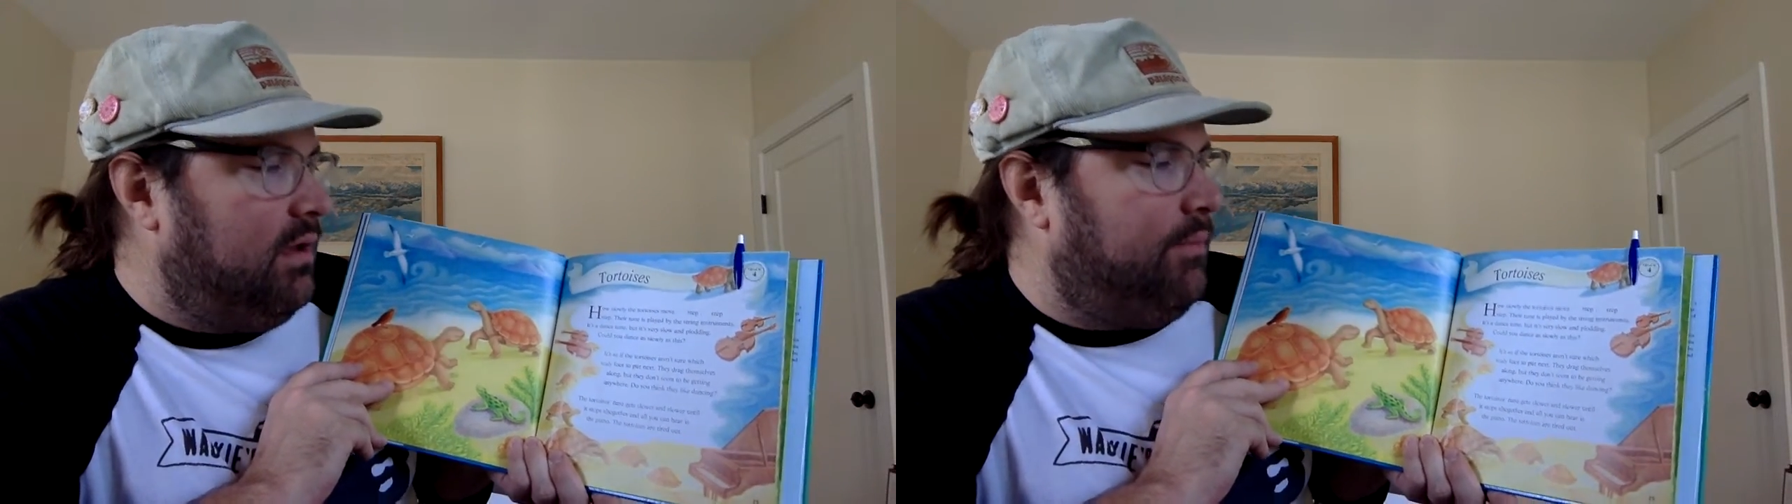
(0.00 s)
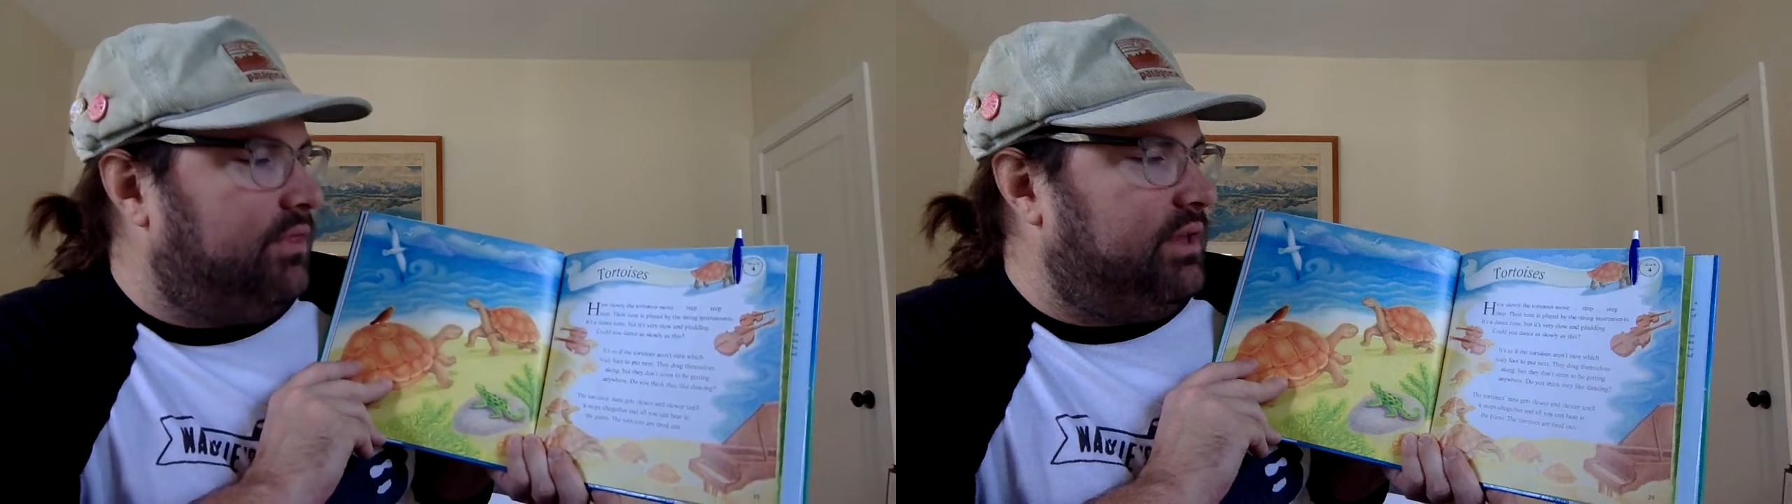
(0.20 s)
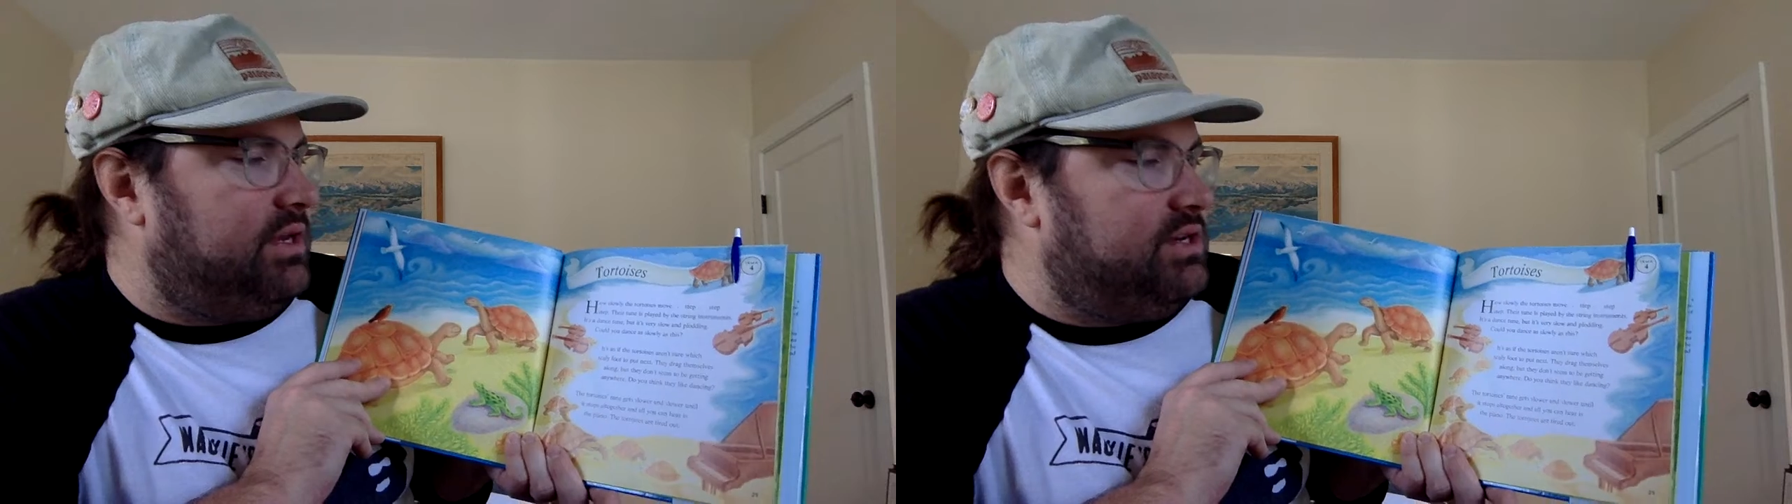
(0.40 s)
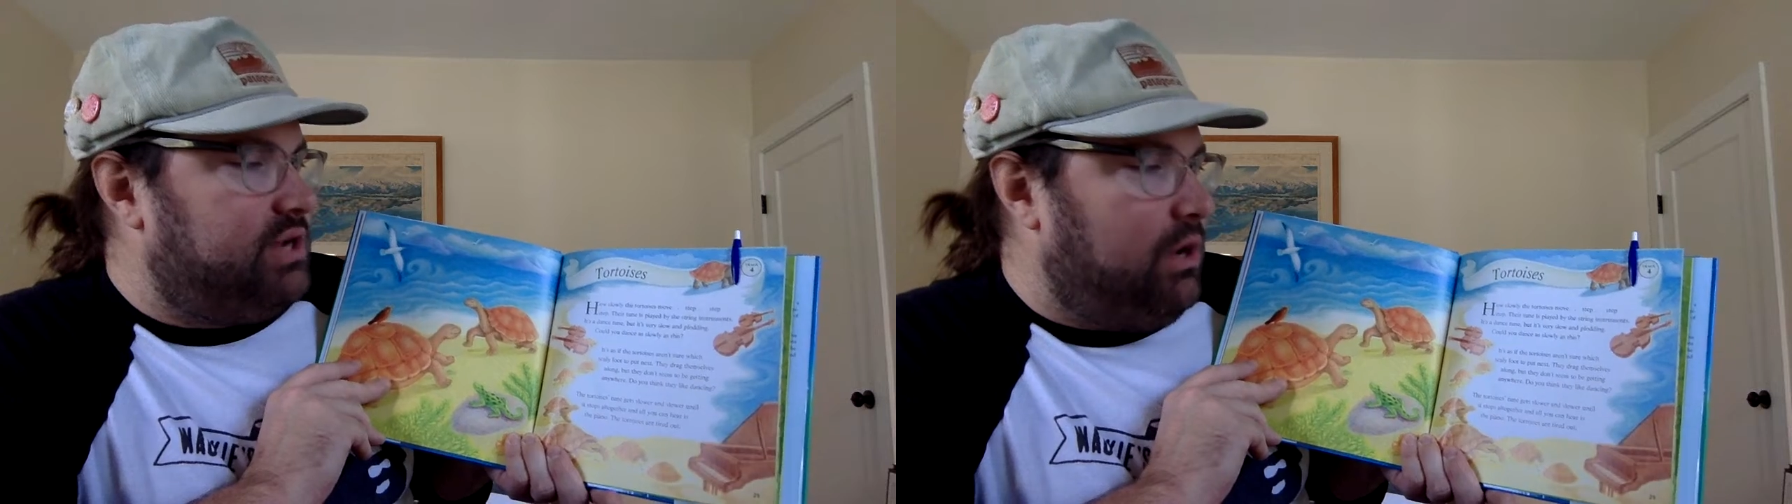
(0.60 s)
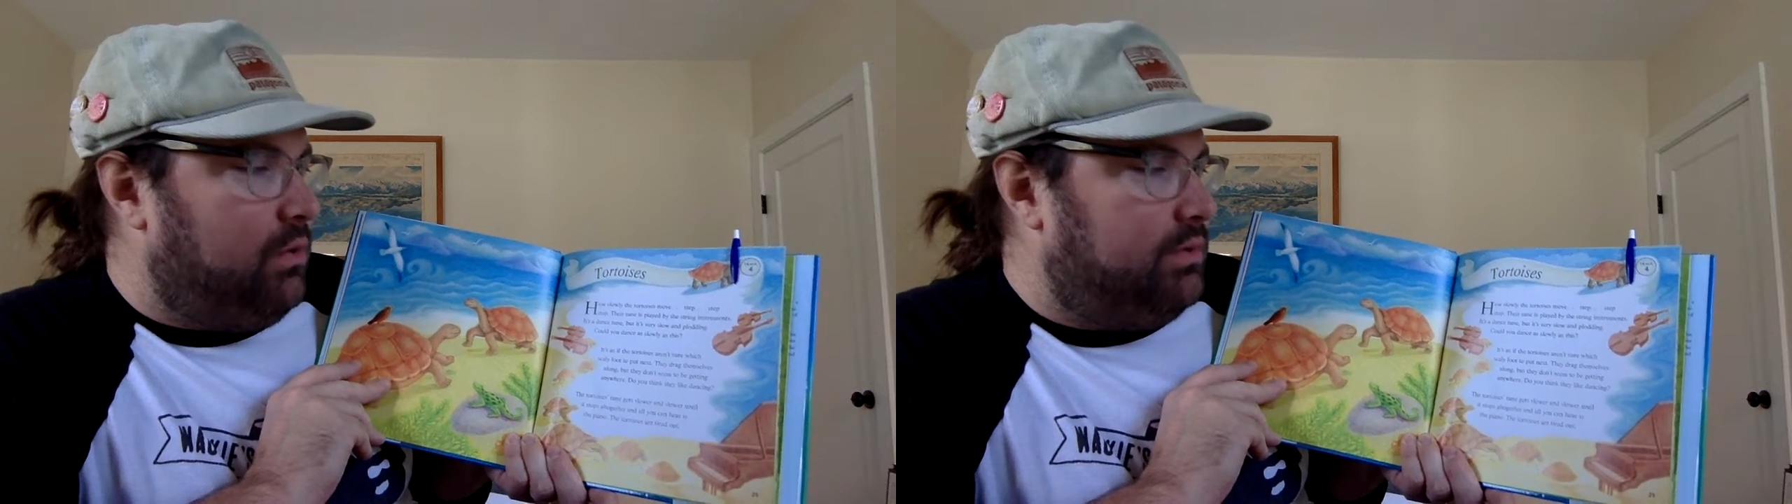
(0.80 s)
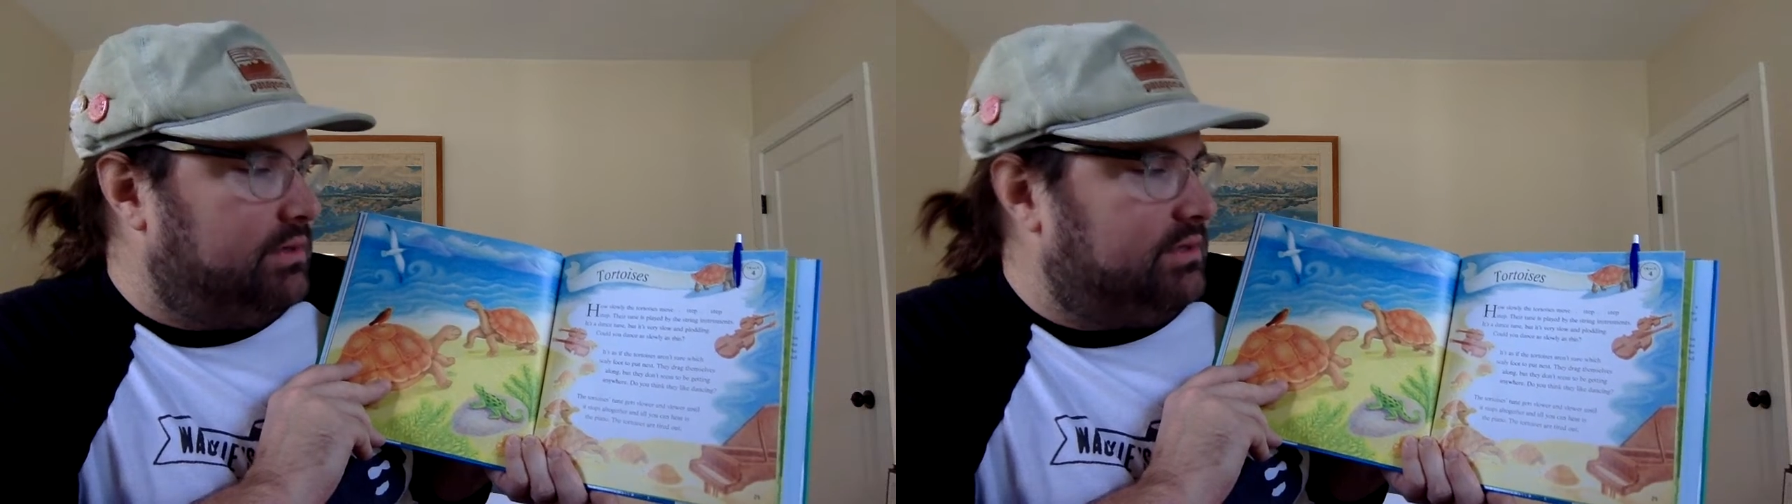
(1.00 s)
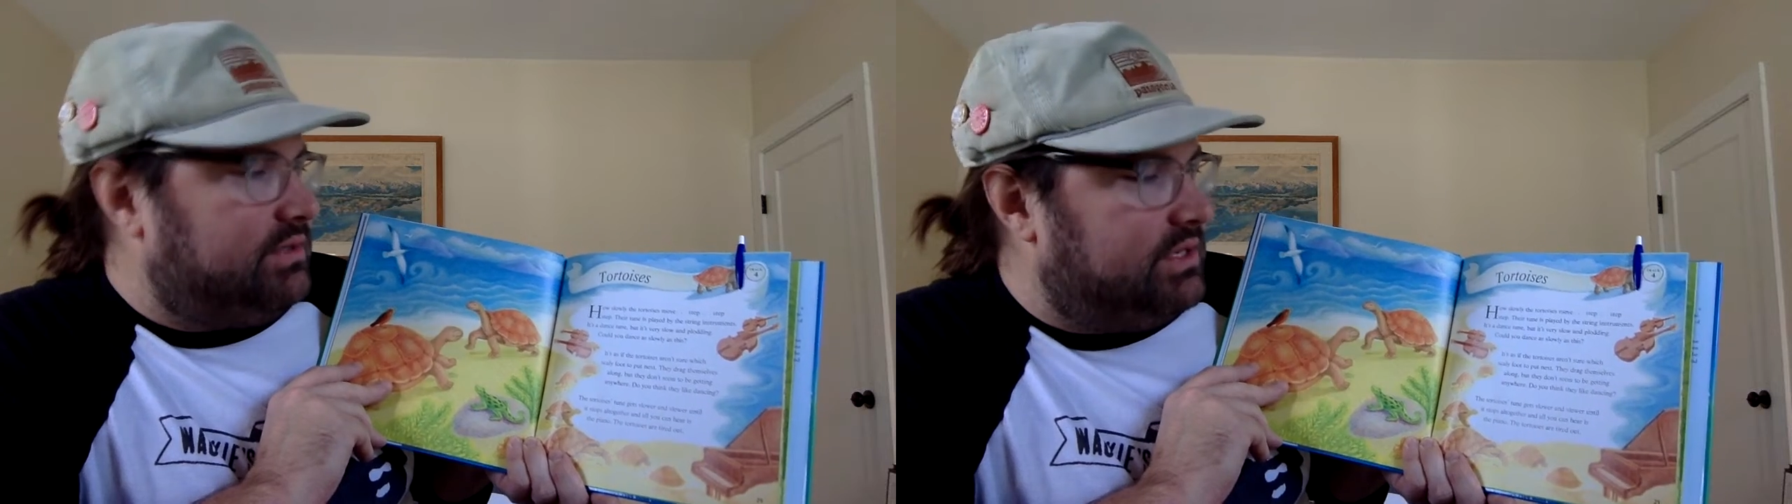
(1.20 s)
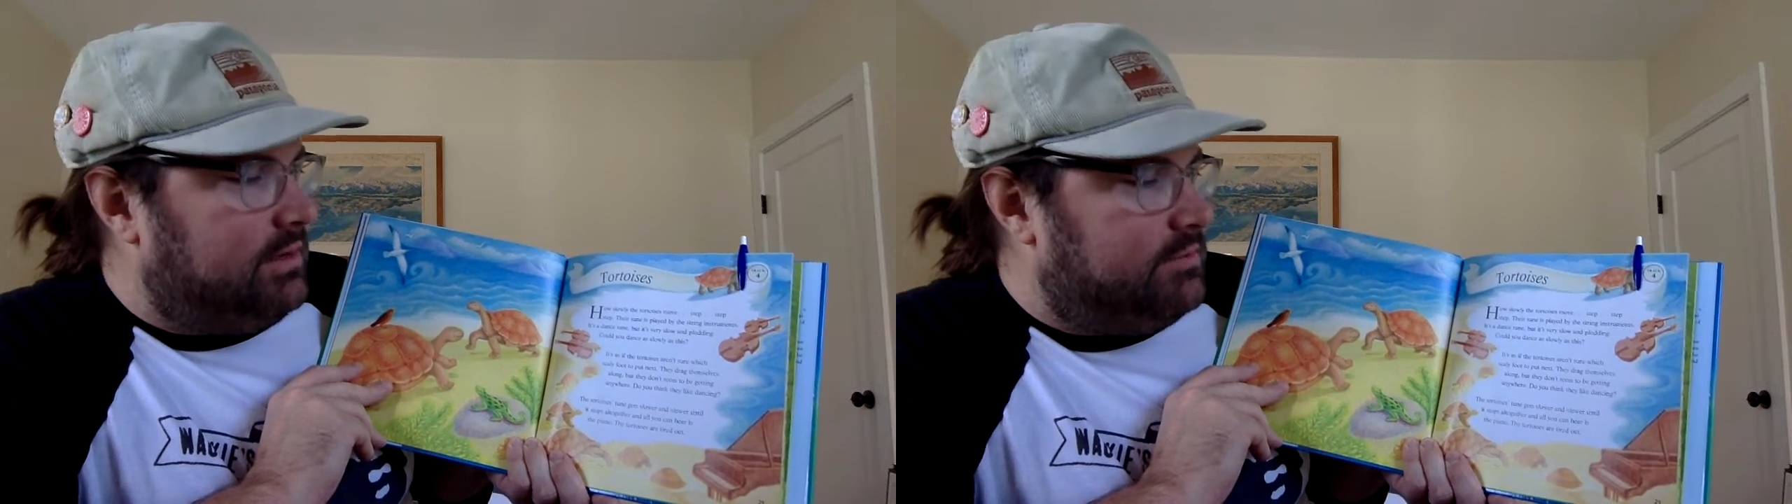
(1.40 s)
but they don't
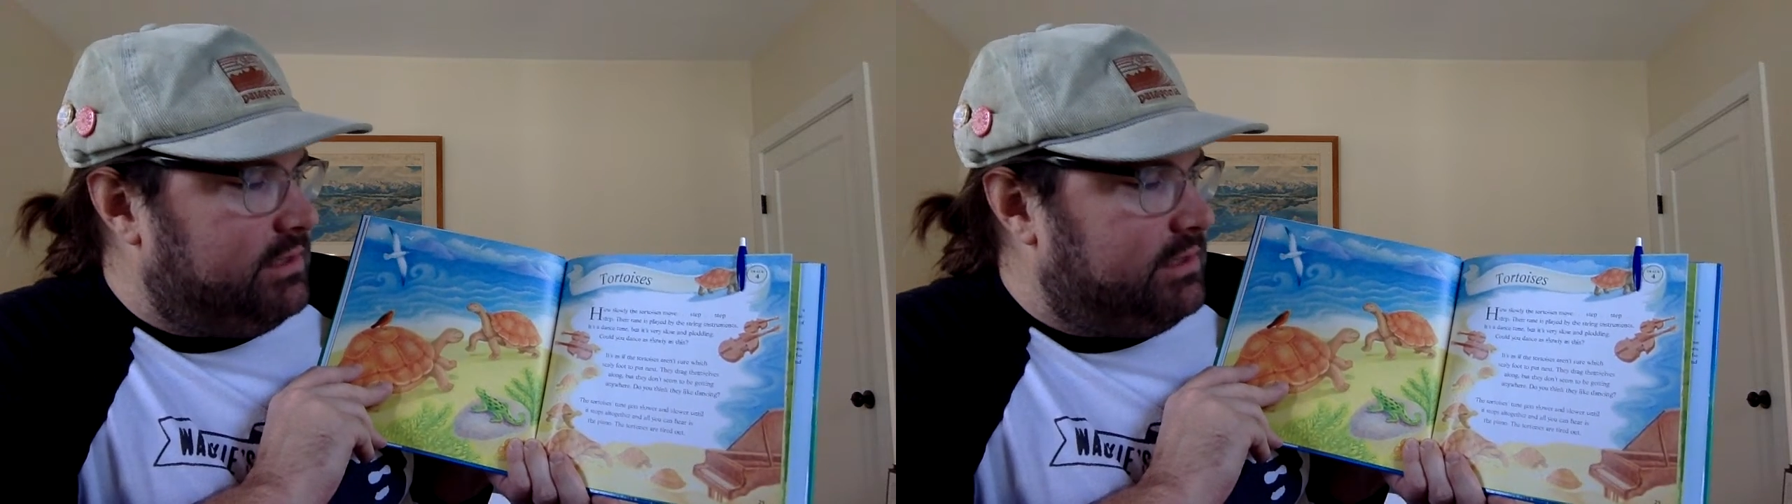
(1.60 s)
seem